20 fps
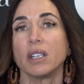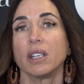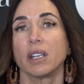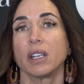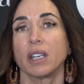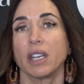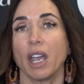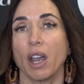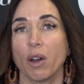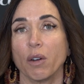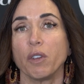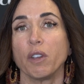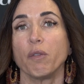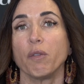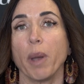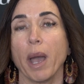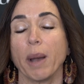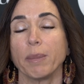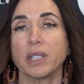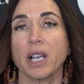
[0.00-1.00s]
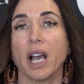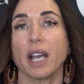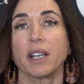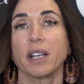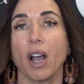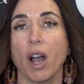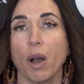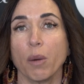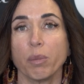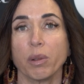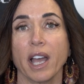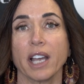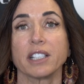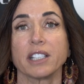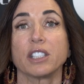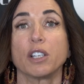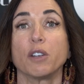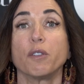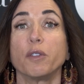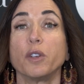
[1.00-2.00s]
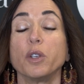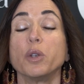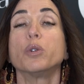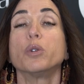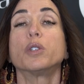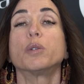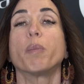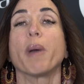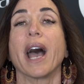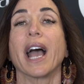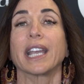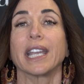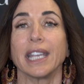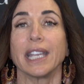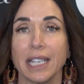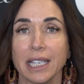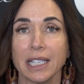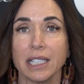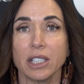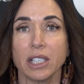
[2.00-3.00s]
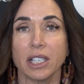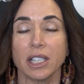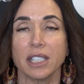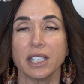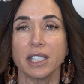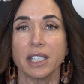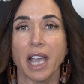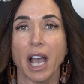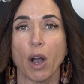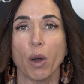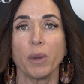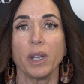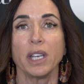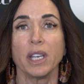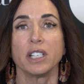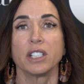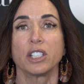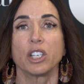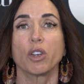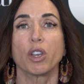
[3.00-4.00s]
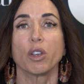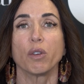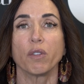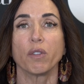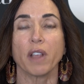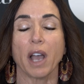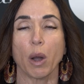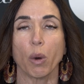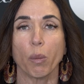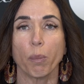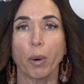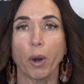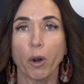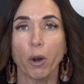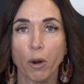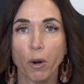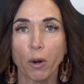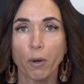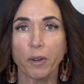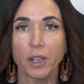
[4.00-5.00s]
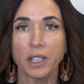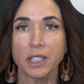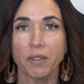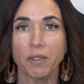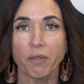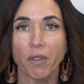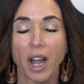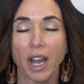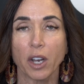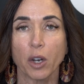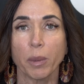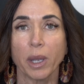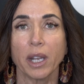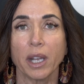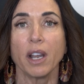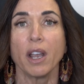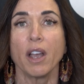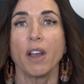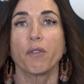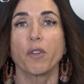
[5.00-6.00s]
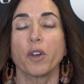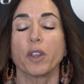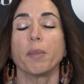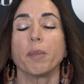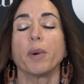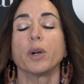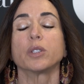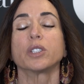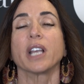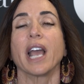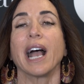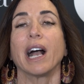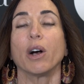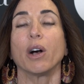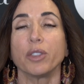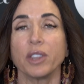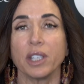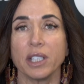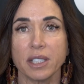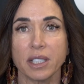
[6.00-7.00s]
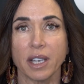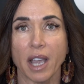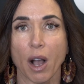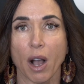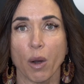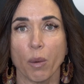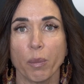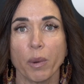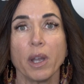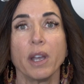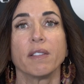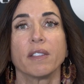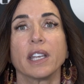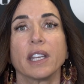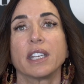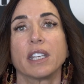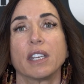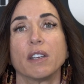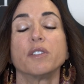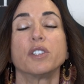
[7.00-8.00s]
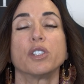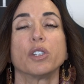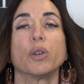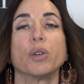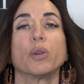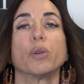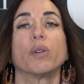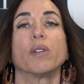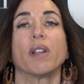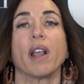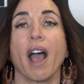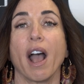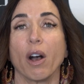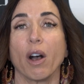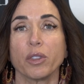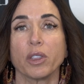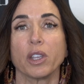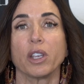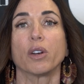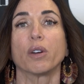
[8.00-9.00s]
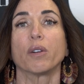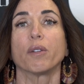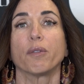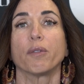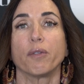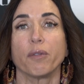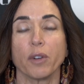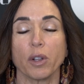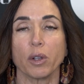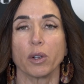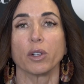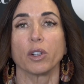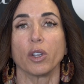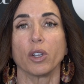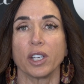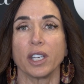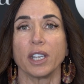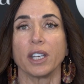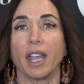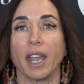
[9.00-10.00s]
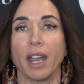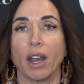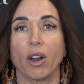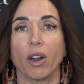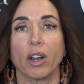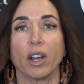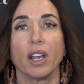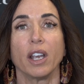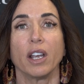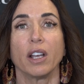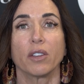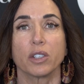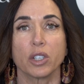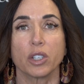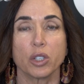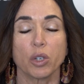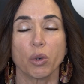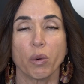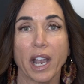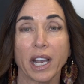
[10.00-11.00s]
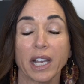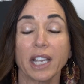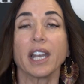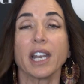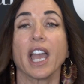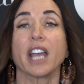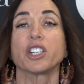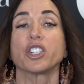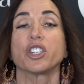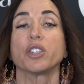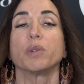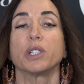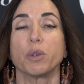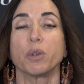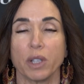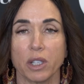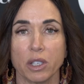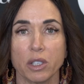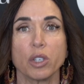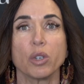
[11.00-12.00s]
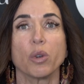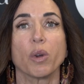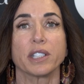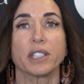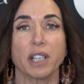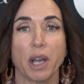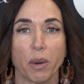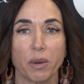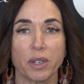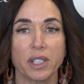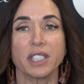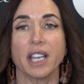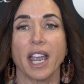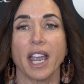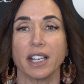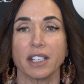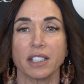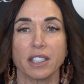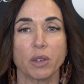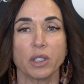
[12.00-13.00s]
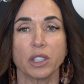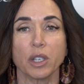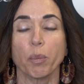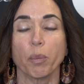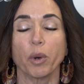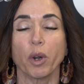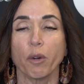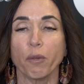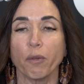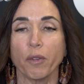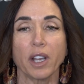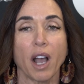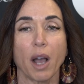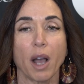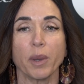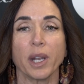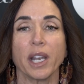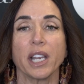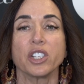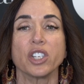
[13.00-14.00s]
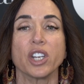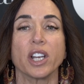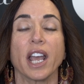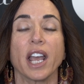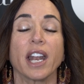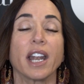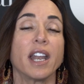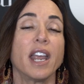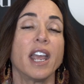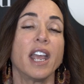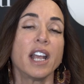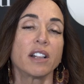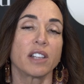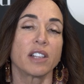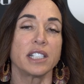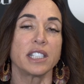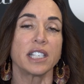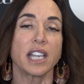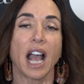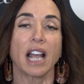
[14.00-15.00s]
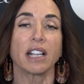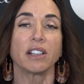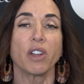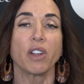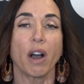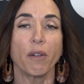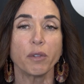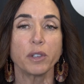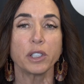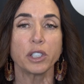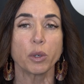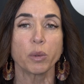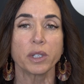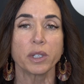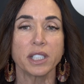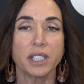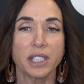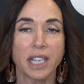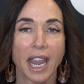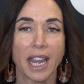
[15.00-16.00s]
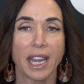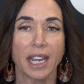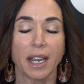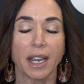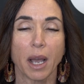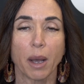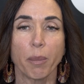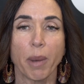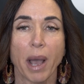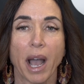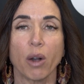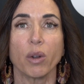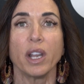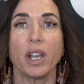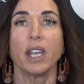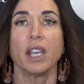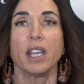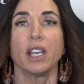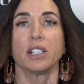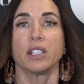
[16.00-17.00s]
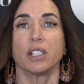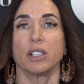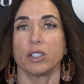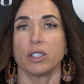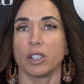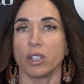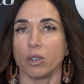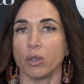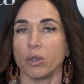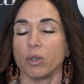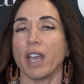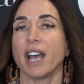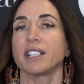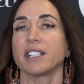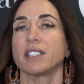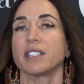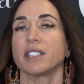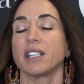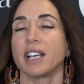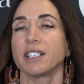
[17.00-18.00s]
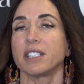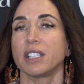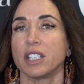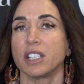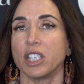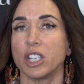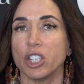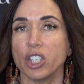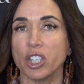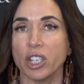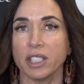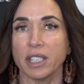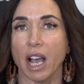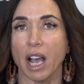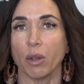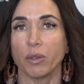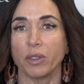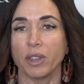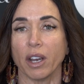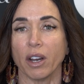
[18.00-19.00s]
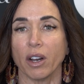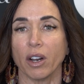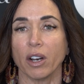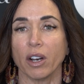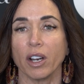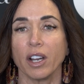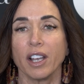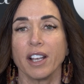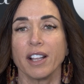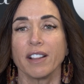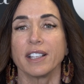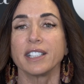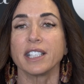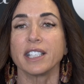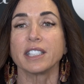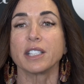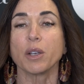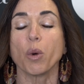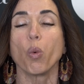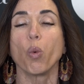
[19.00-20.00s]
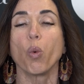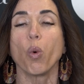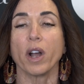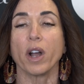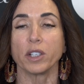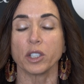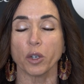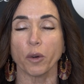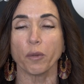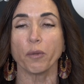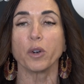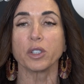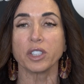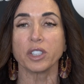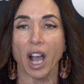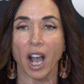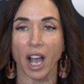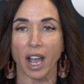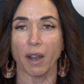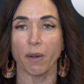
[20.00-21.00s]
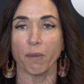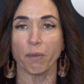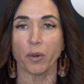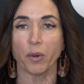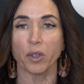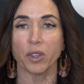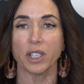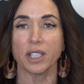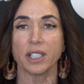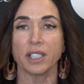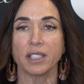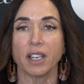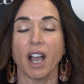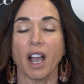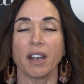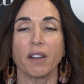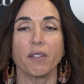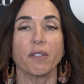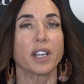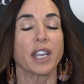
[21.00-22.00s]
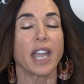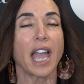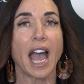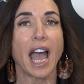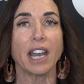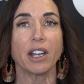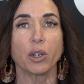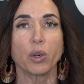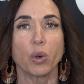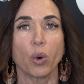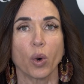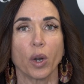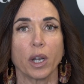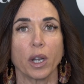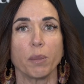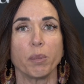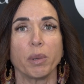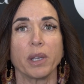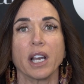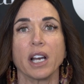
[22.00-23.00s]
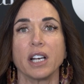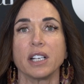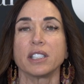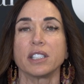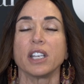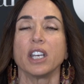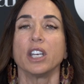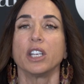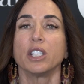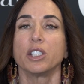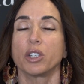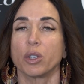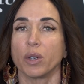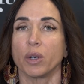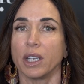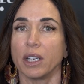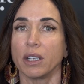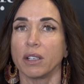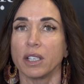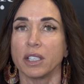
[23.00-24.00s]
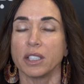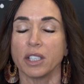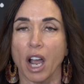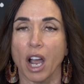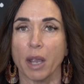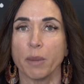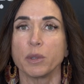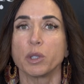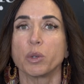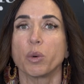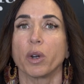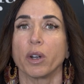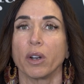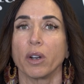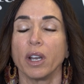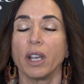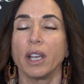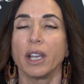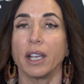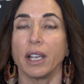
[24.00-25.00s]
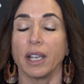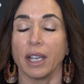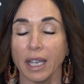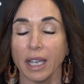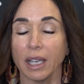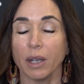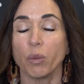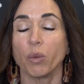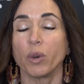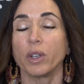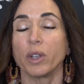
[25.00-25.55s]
Keravive Peptide Complex to fuse back into the scalp to give you that perfect environment for the most healthy scalp that gives you healthier, fuller looking hair. There's a direct connection between the two, as I was saying. So it's a perfect combination. And Lindsey, I love what you were saying about to the estheticians out there. This is a wonderful time for this kind of a category because during the times we're in with